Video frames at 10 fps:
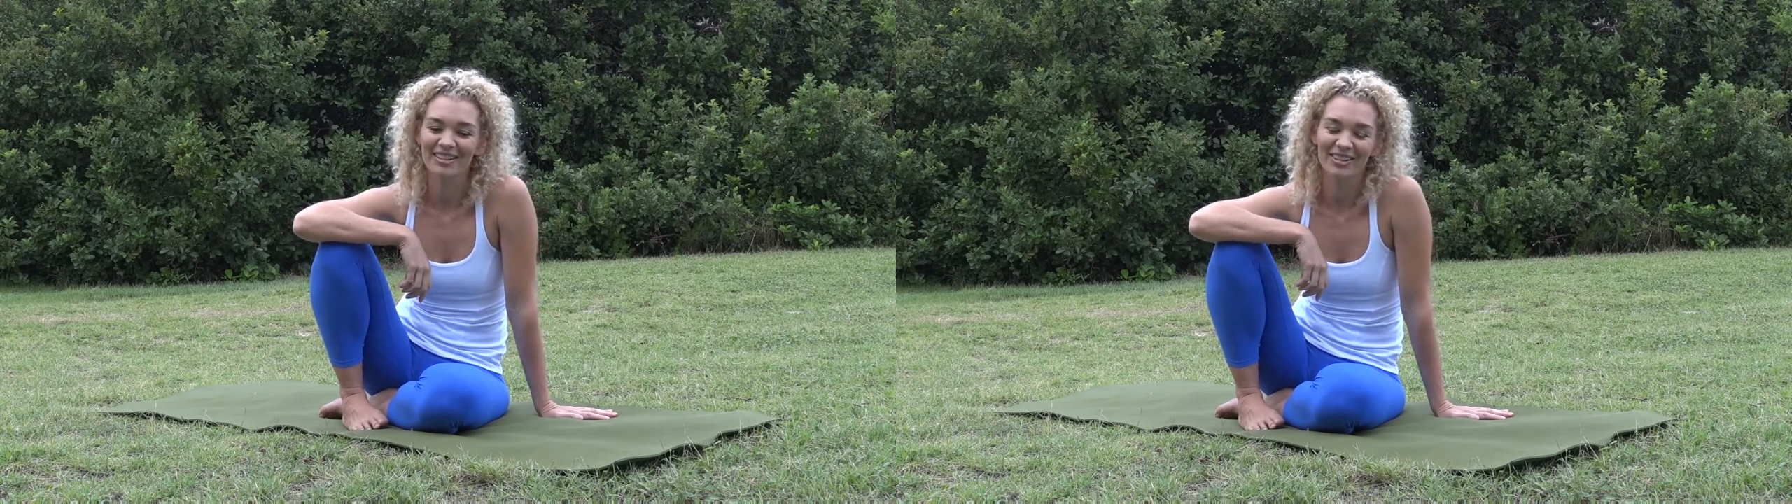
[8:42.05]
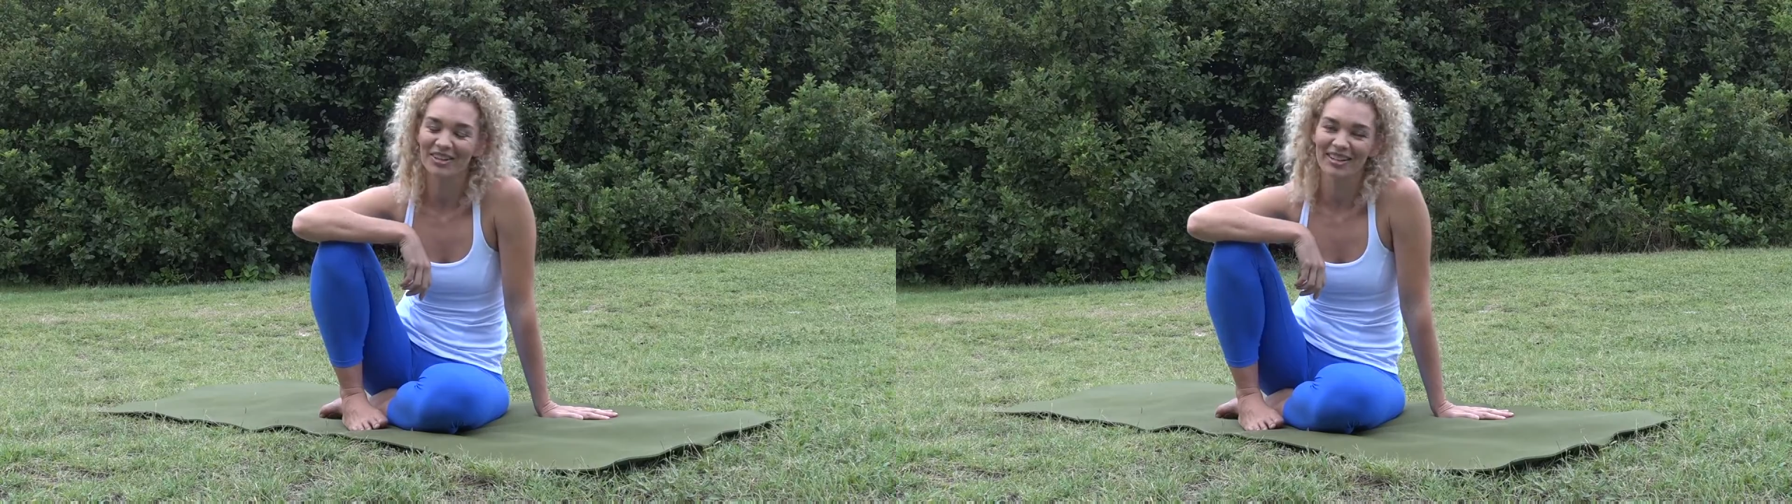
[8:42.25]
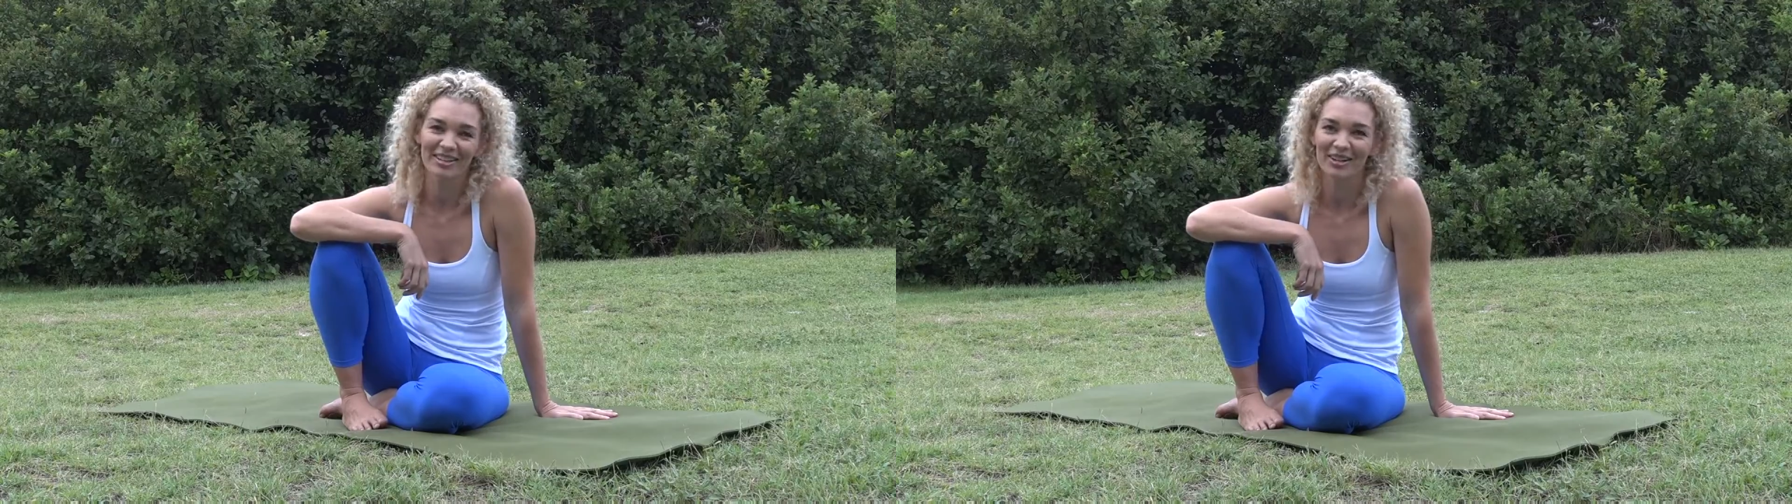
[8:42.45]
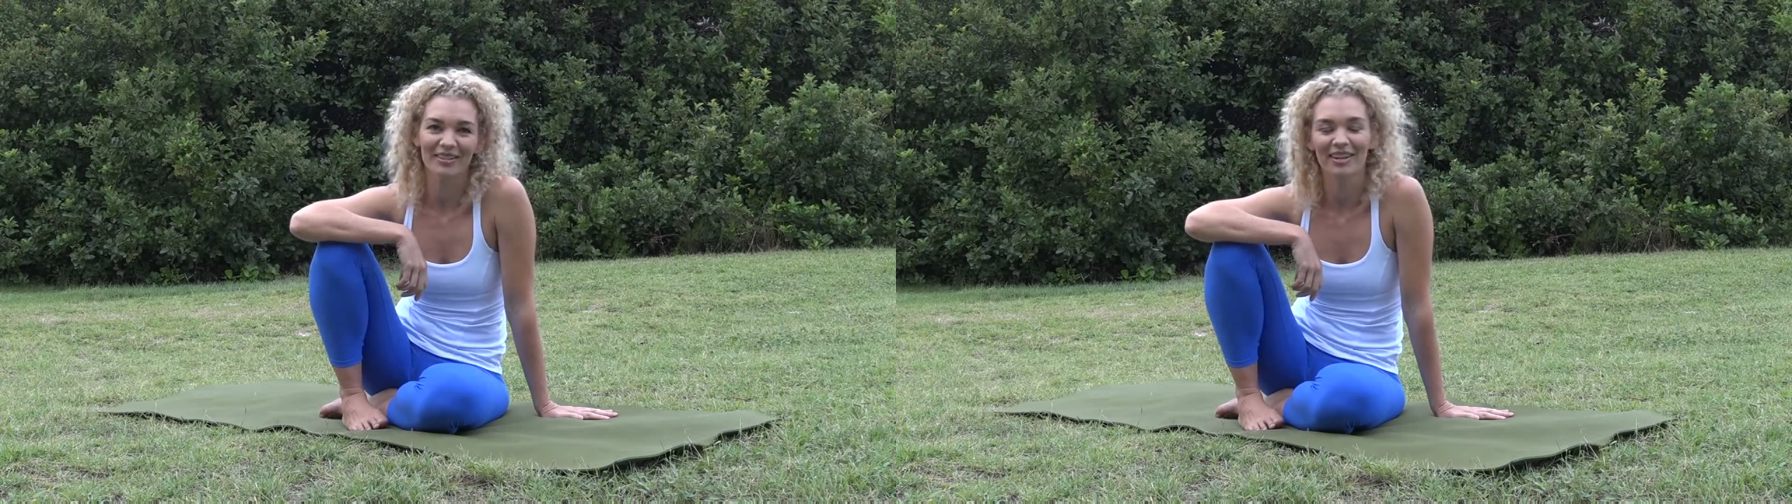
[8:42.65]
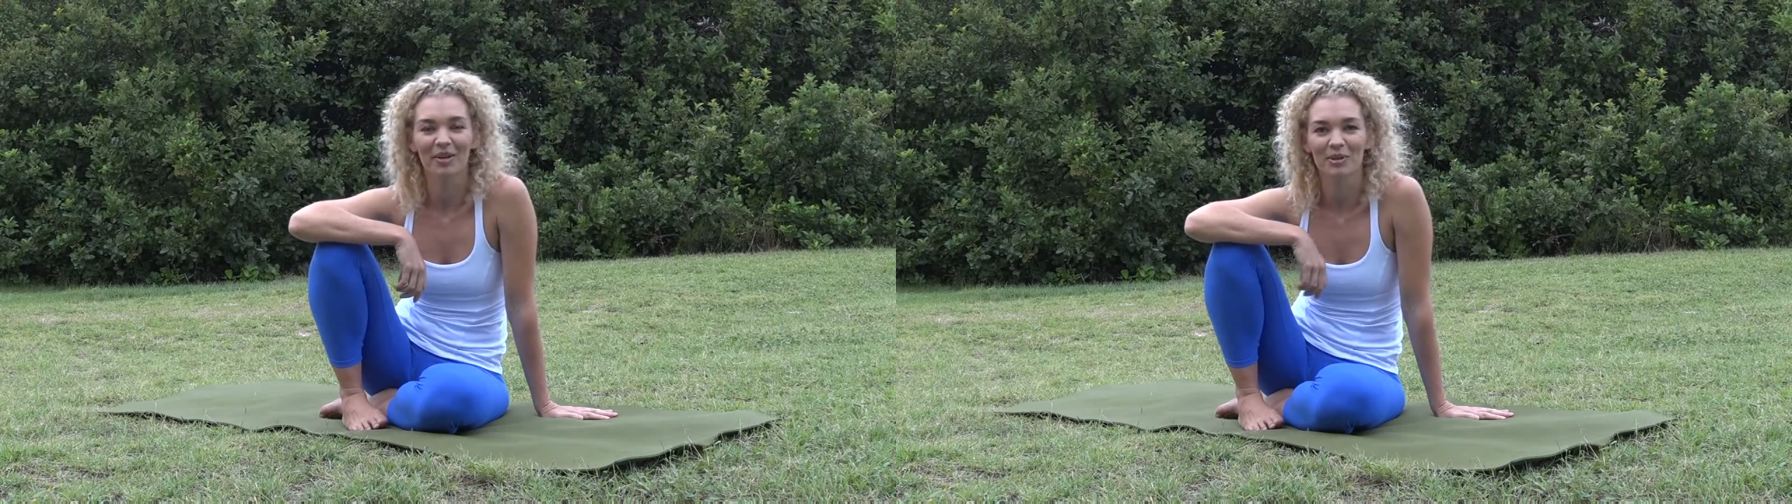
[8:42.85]
certainly don't
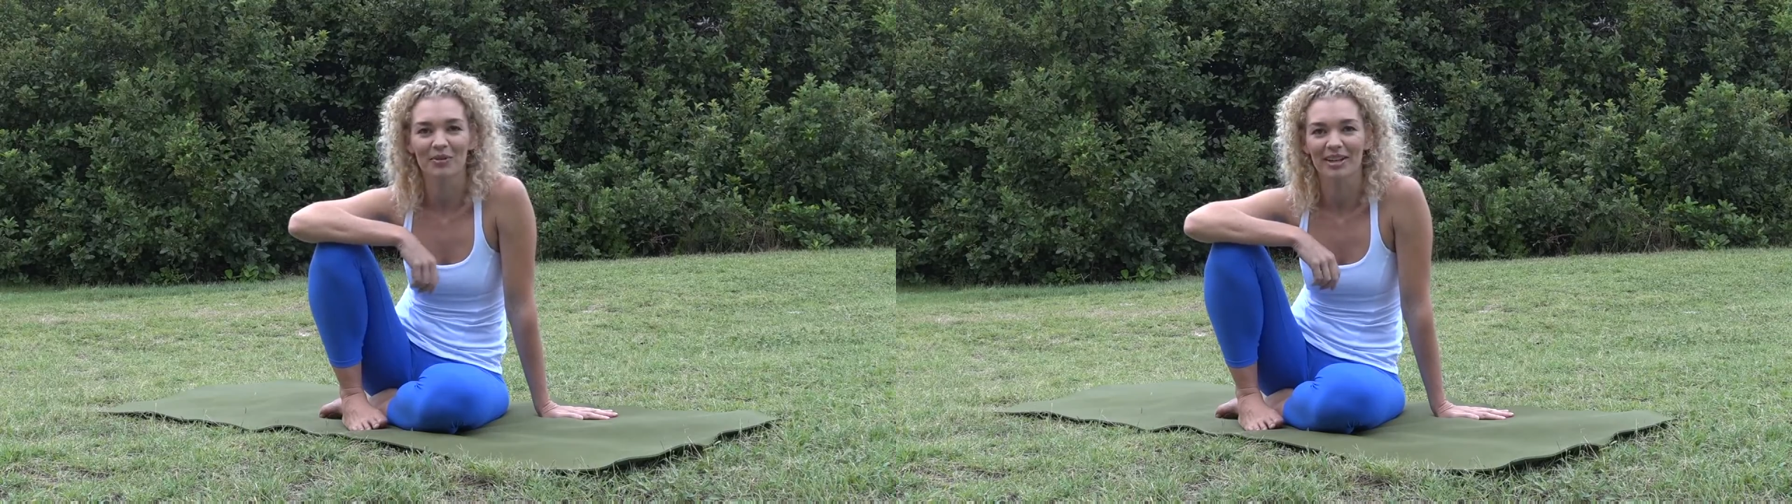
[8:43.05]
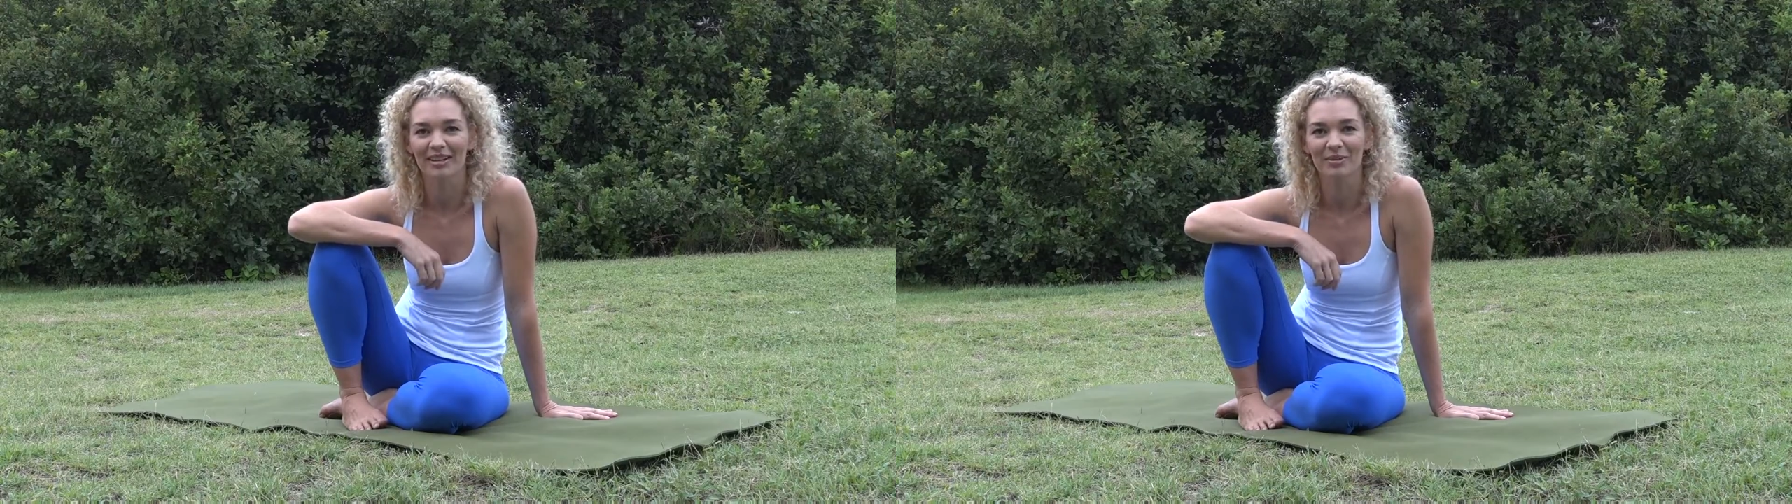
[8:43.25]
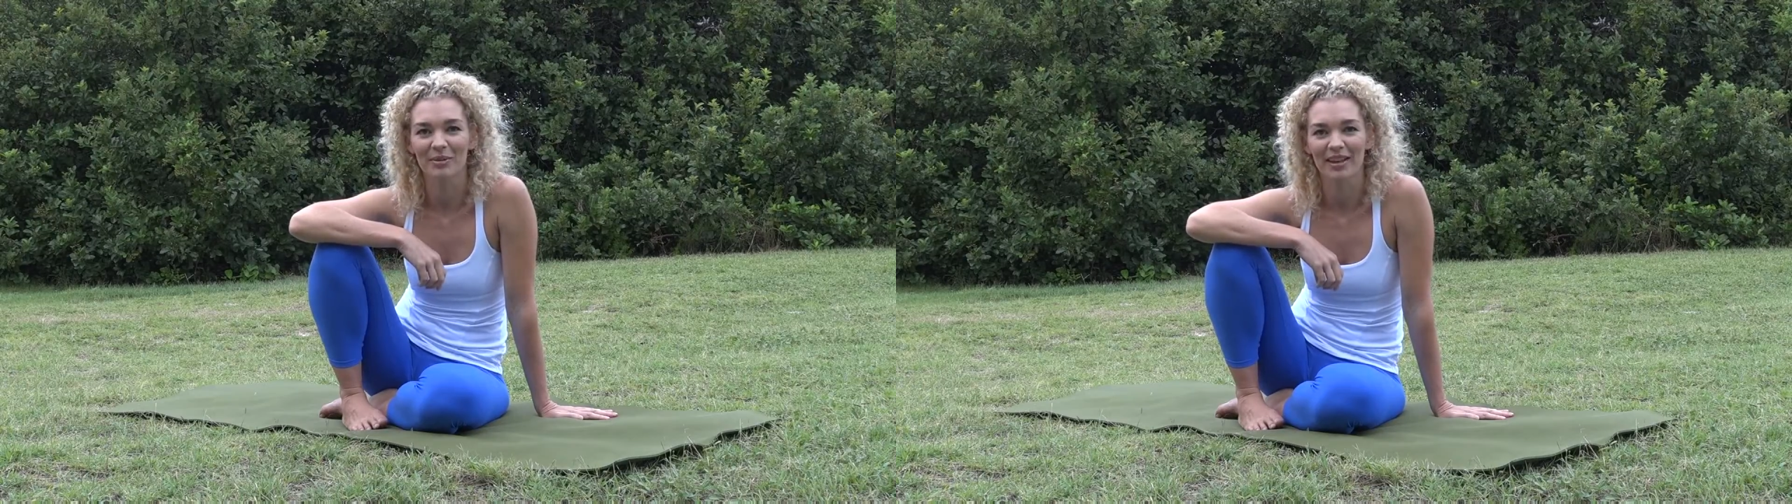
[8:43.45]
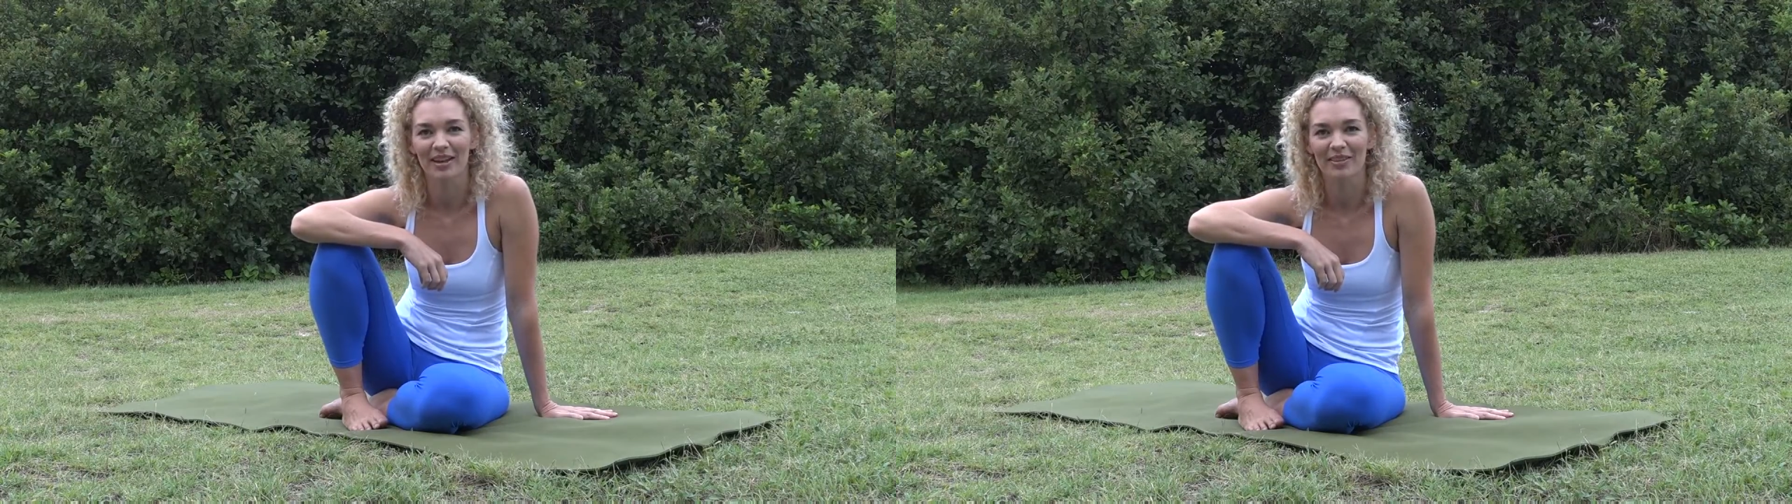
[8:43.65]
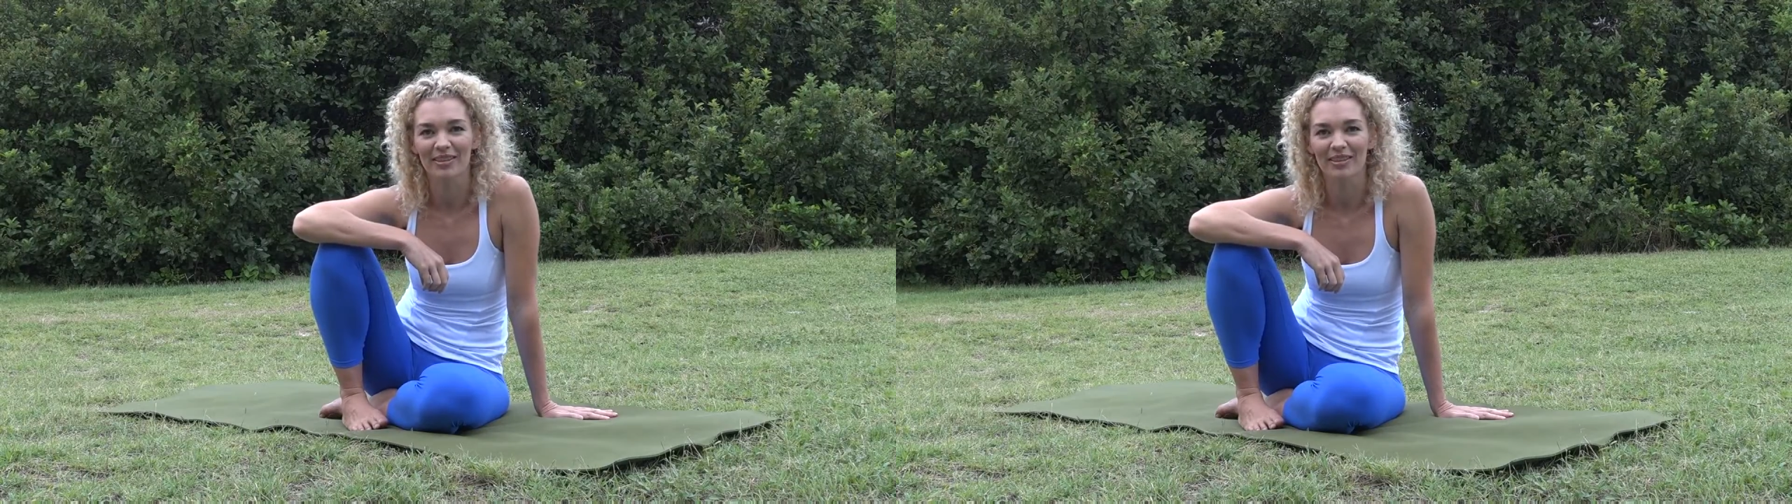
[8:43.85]
think I would have done it without